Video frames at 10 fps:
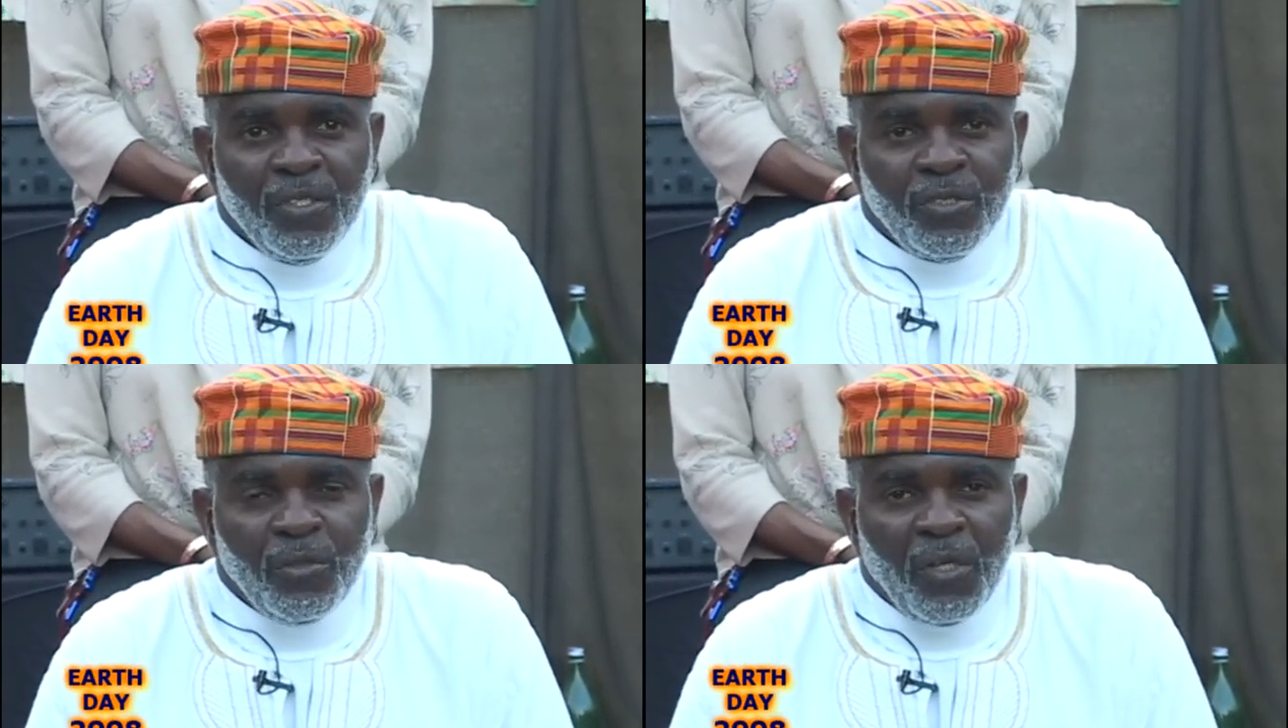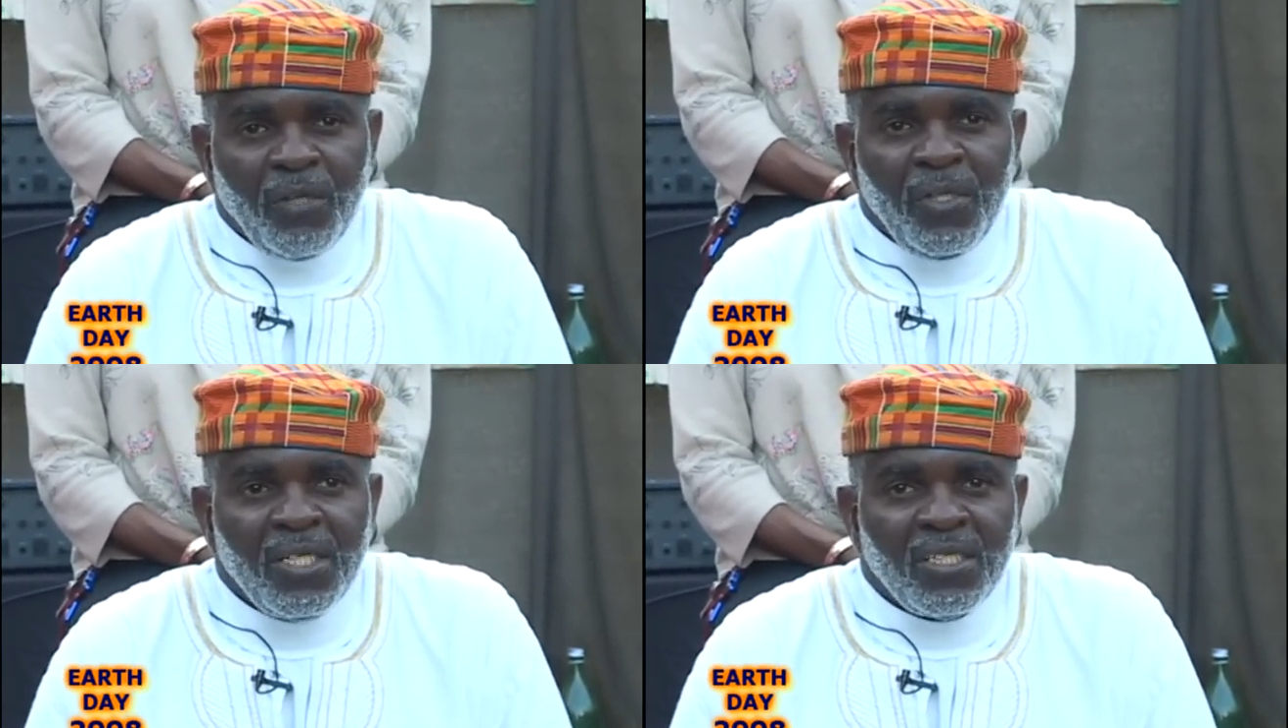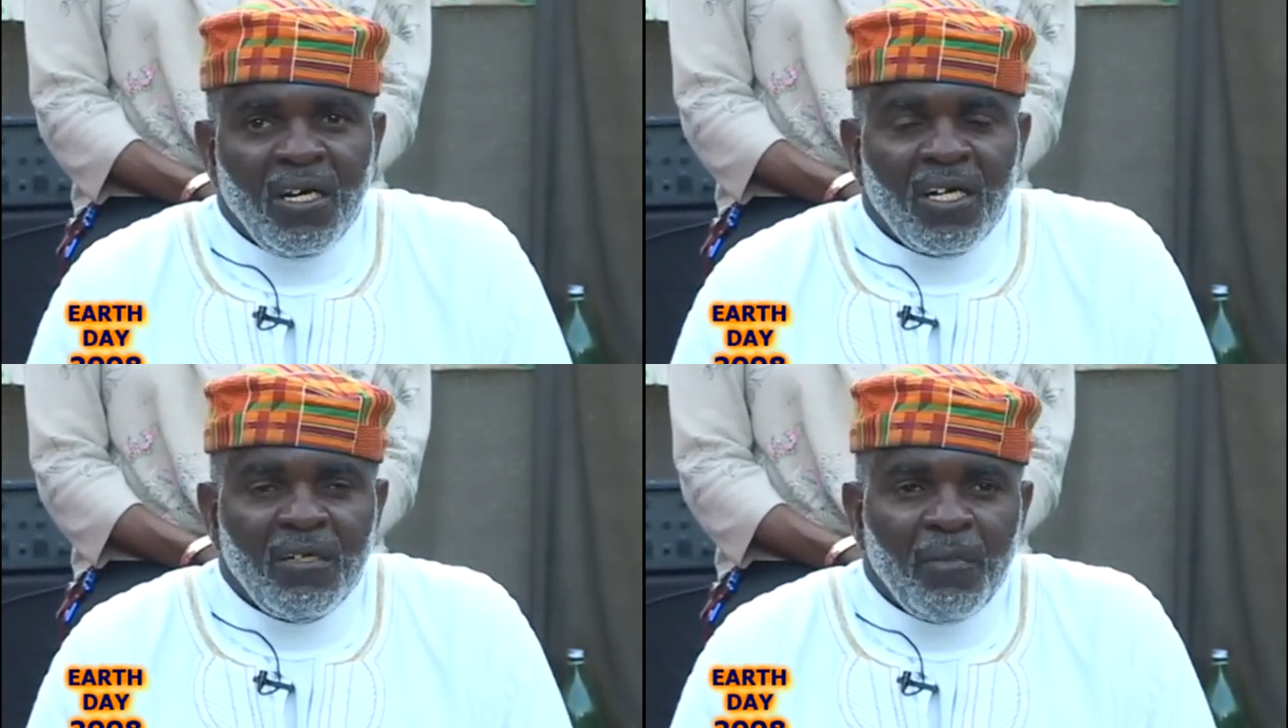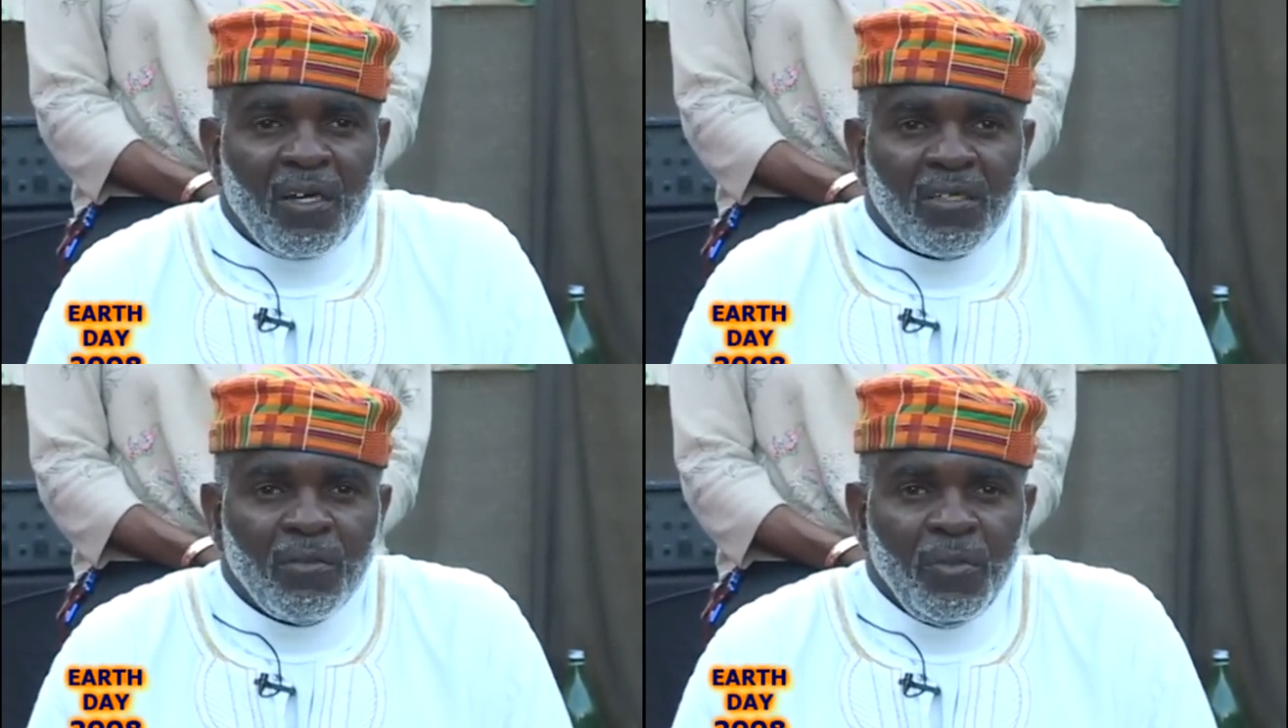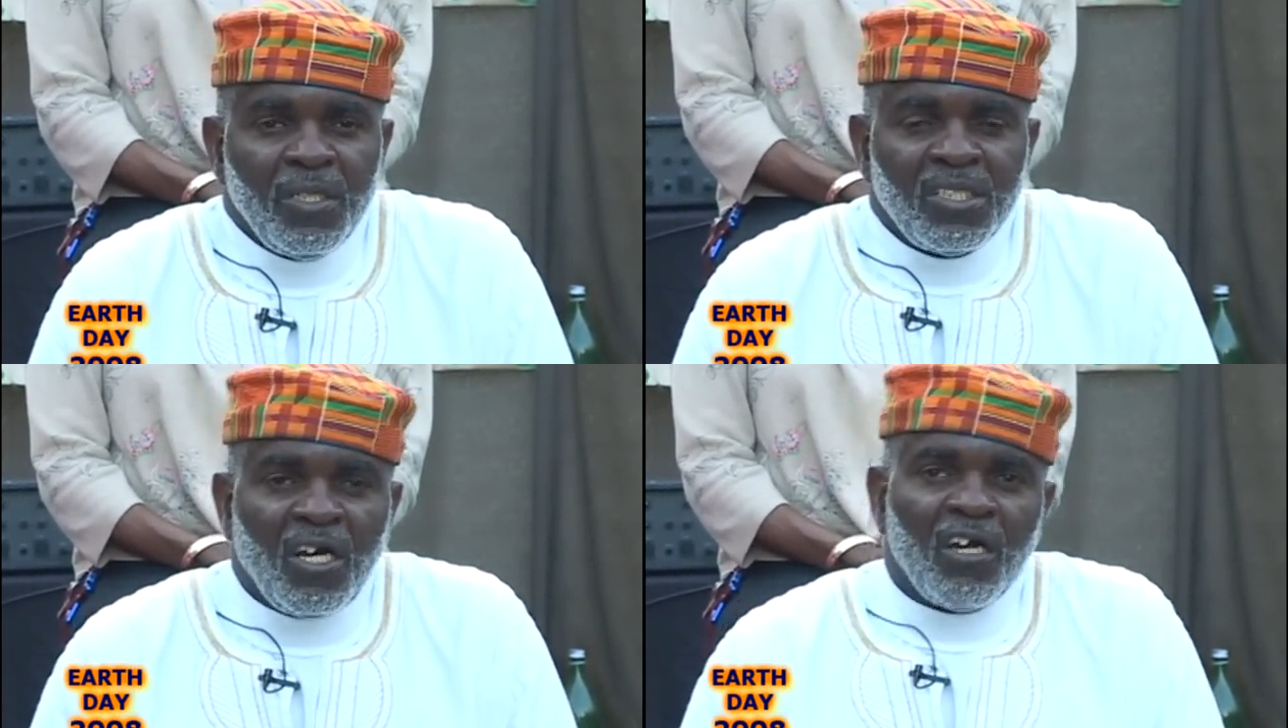So what are we talking about?
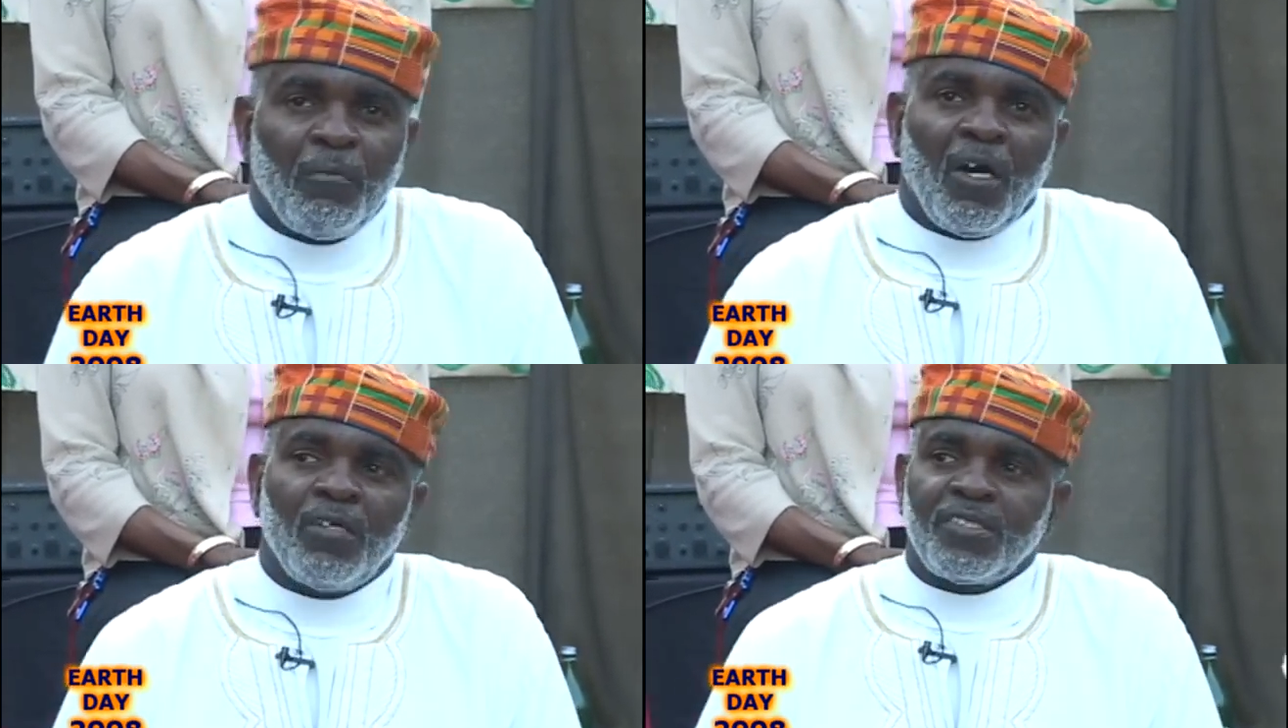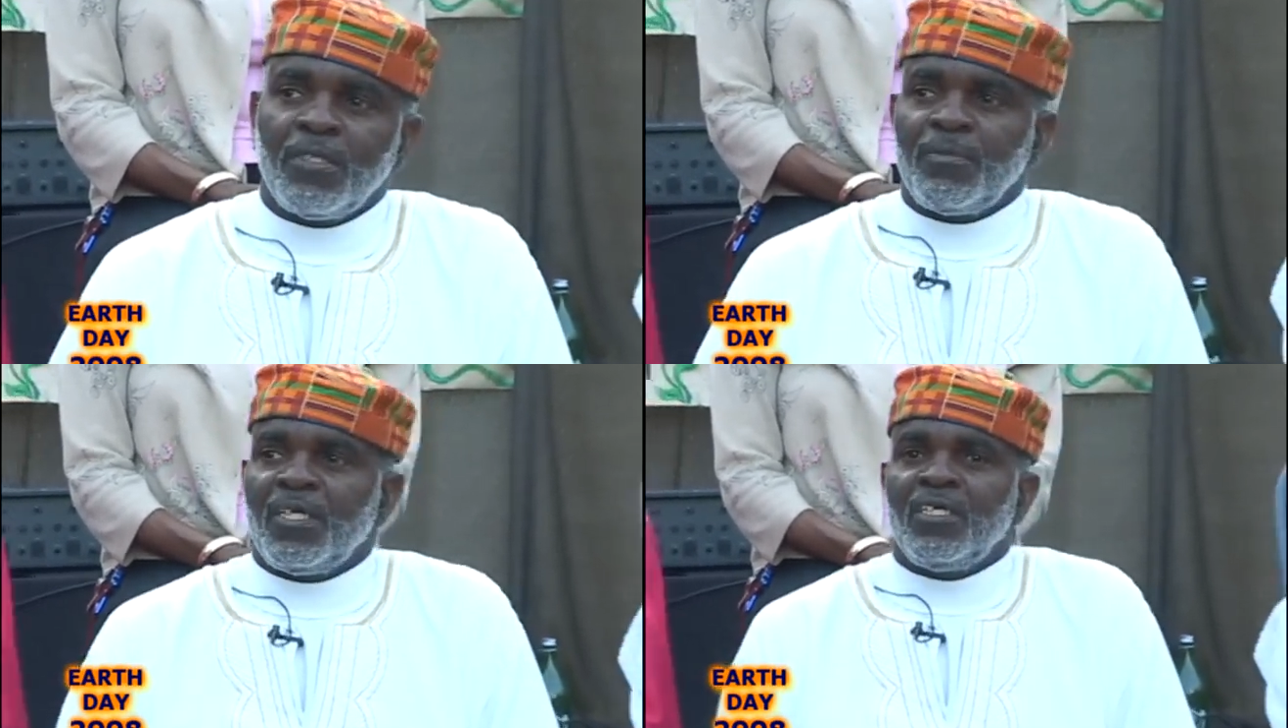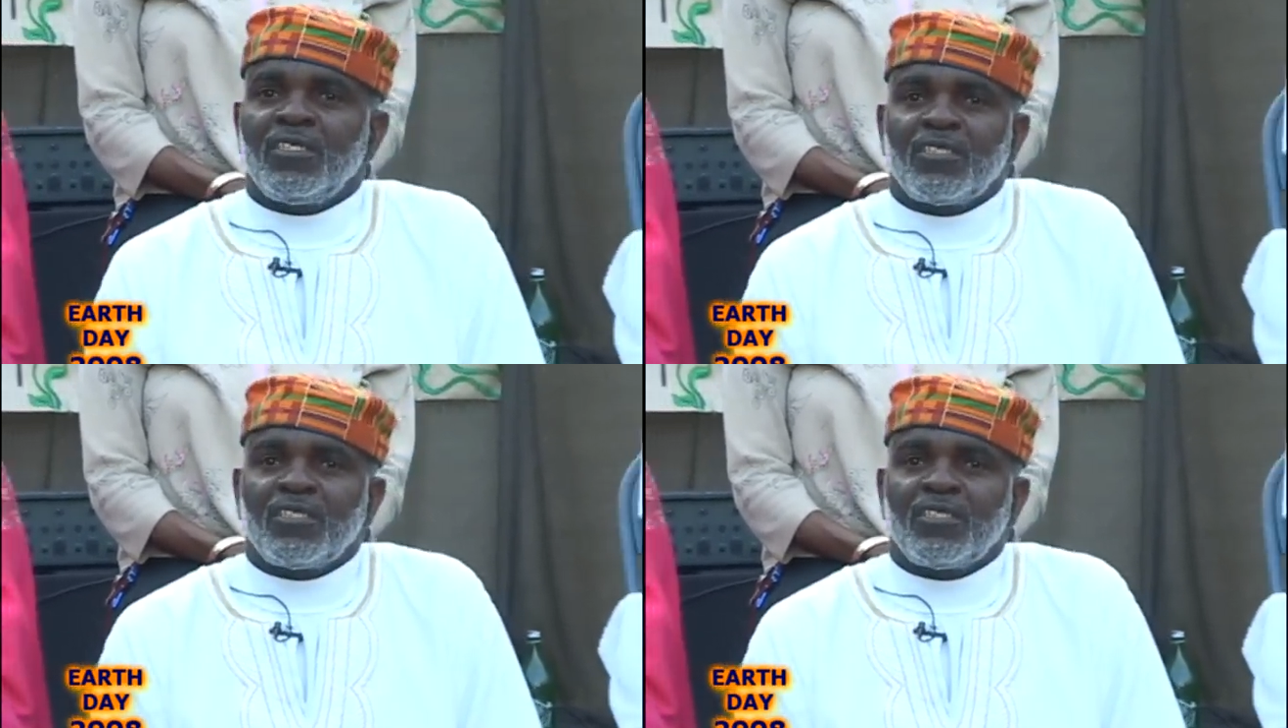We're talking about something